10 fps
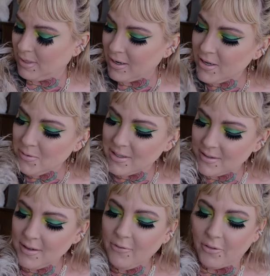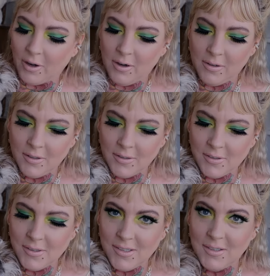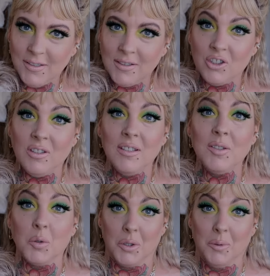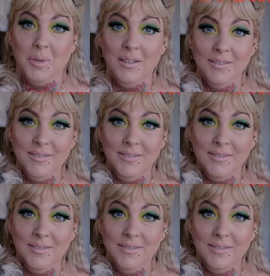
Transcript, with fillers: Are you a sniffer? She needs a groom.